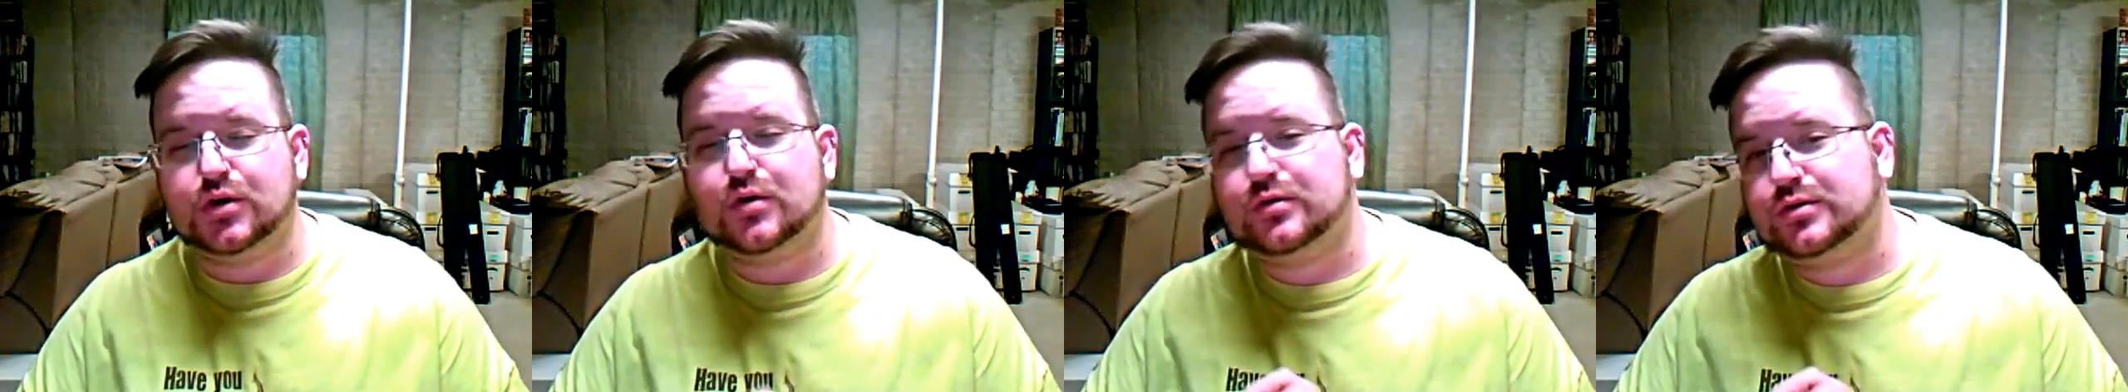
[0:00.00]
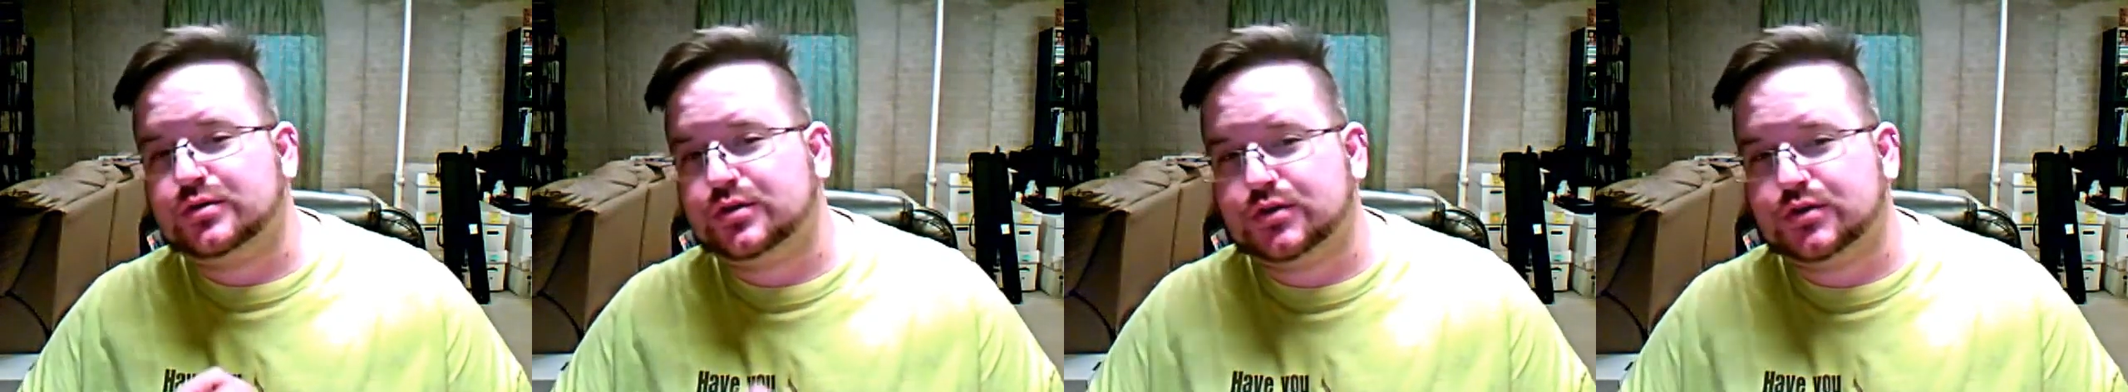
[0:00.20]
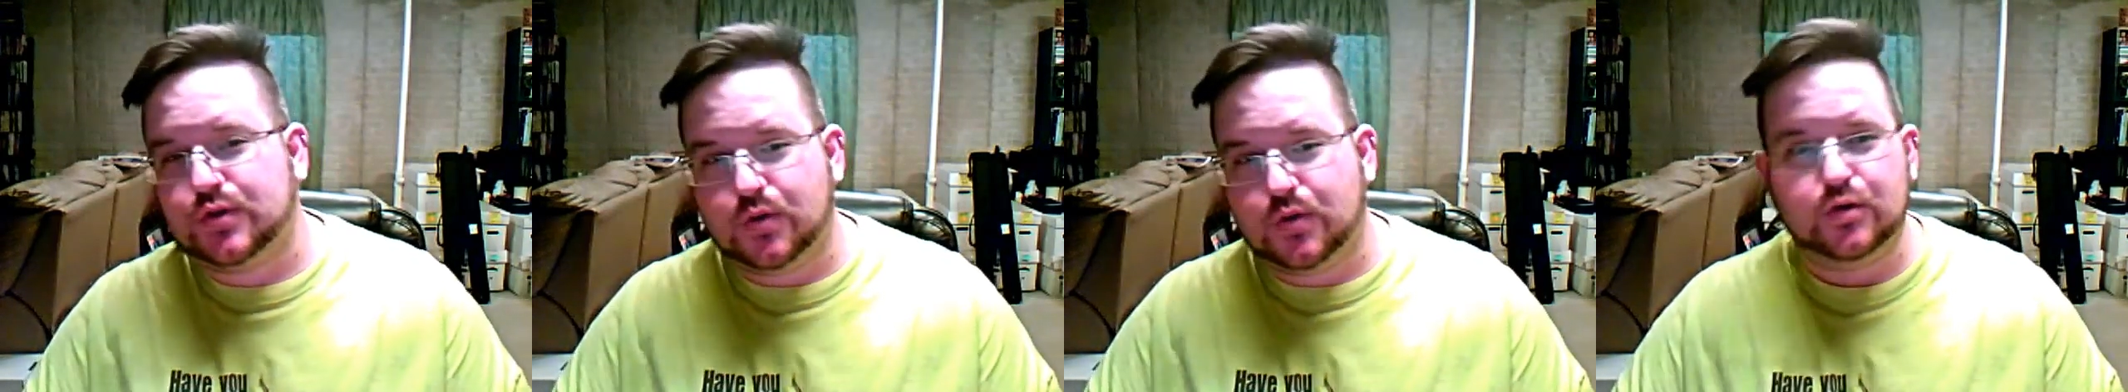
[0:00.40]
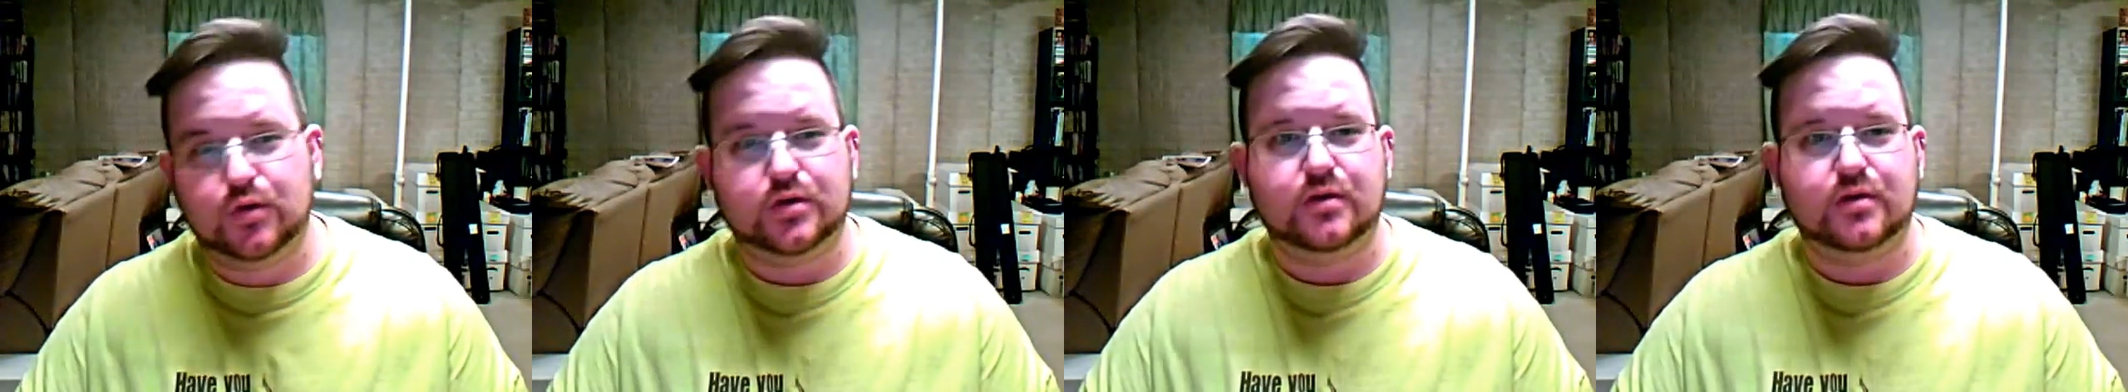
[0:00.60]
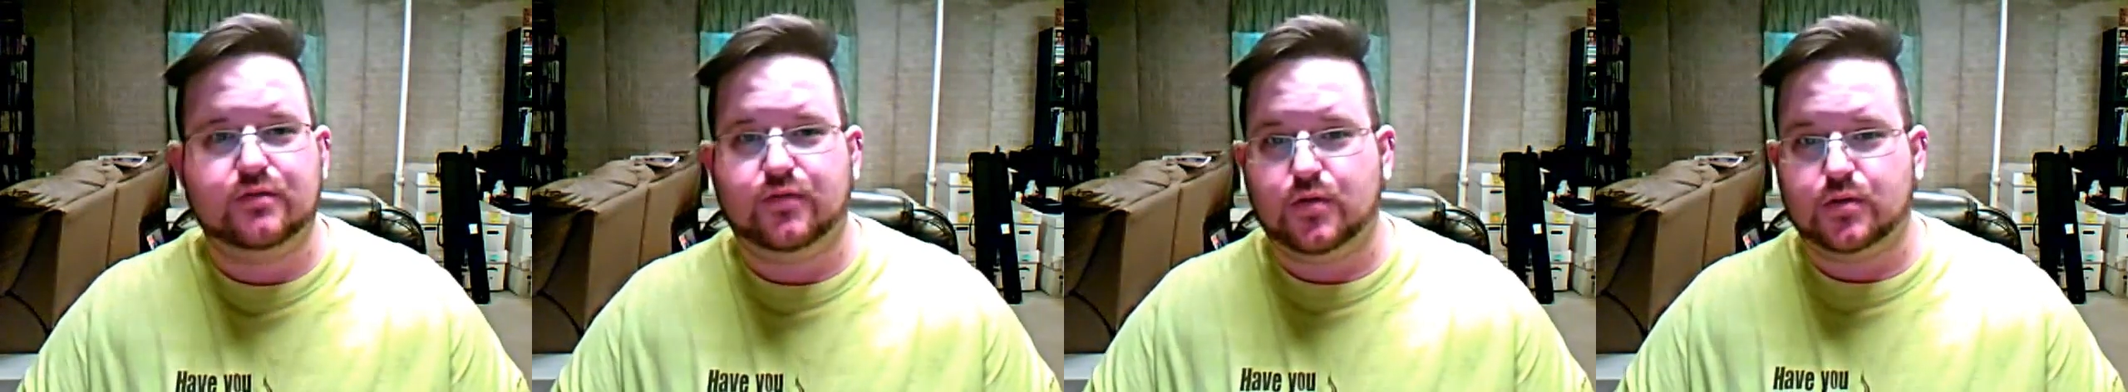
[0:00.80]

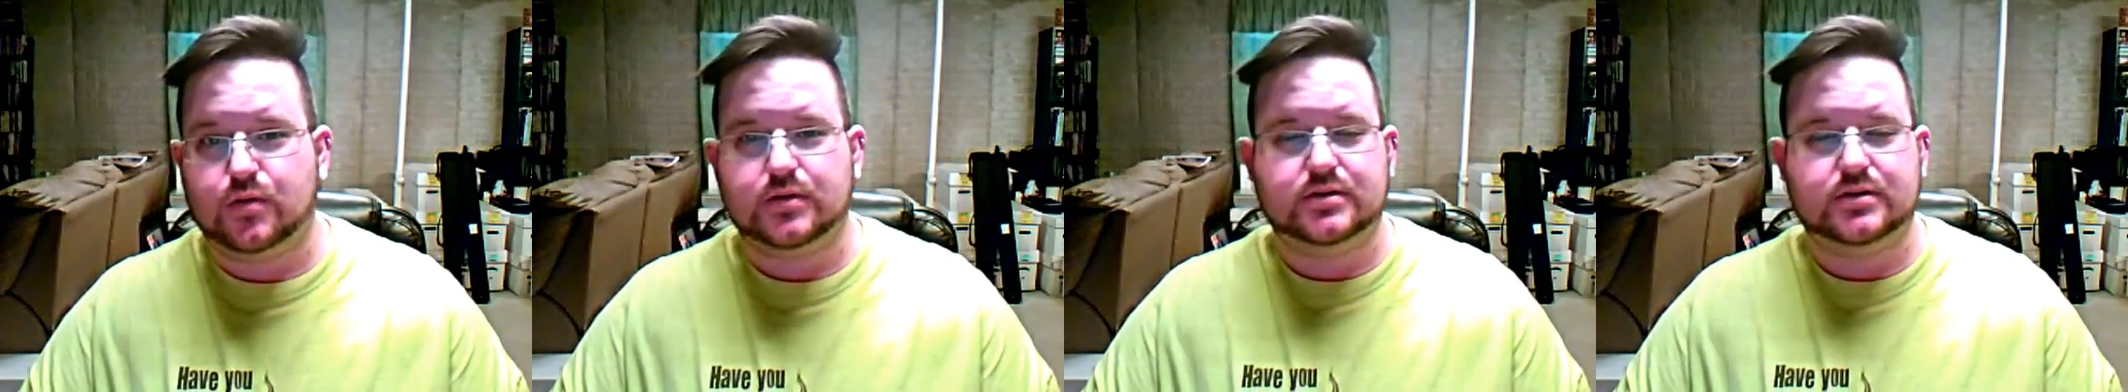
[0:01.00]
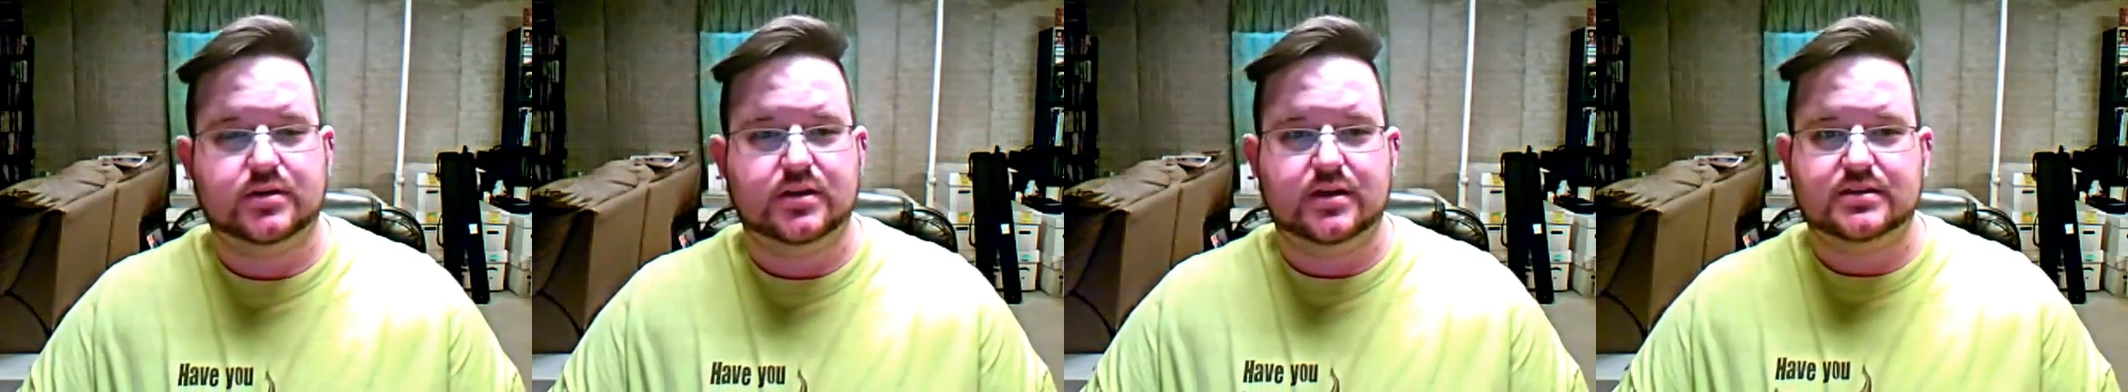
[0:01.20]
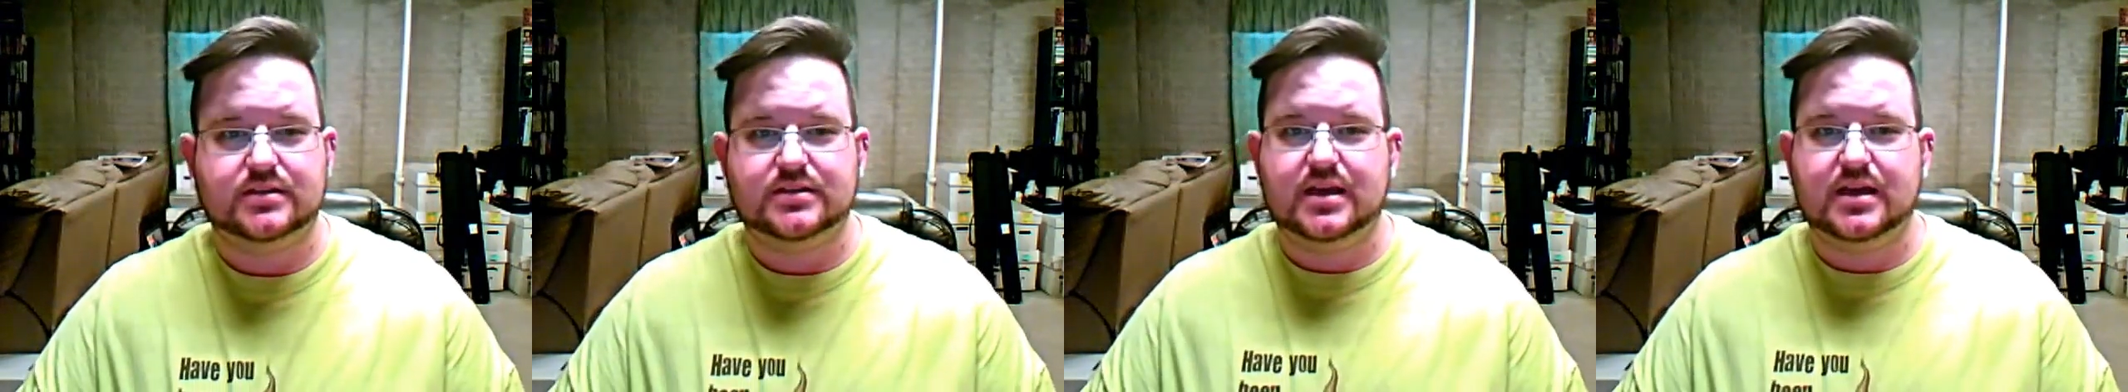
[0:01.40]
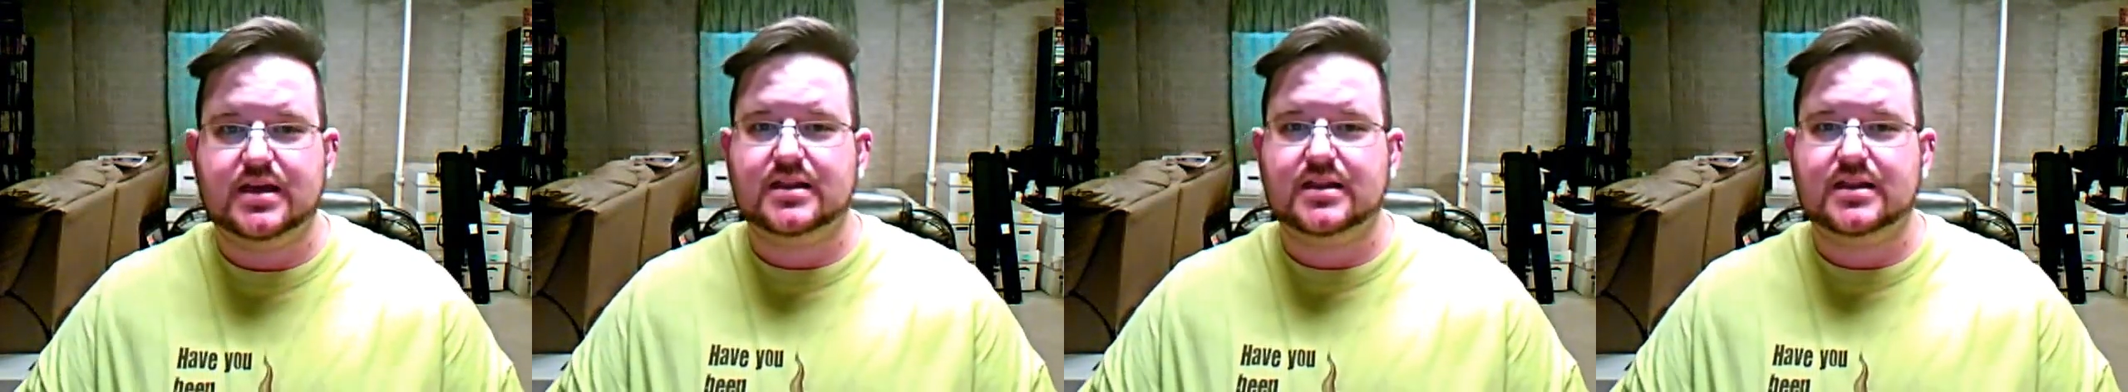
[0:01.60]
looking forward to this.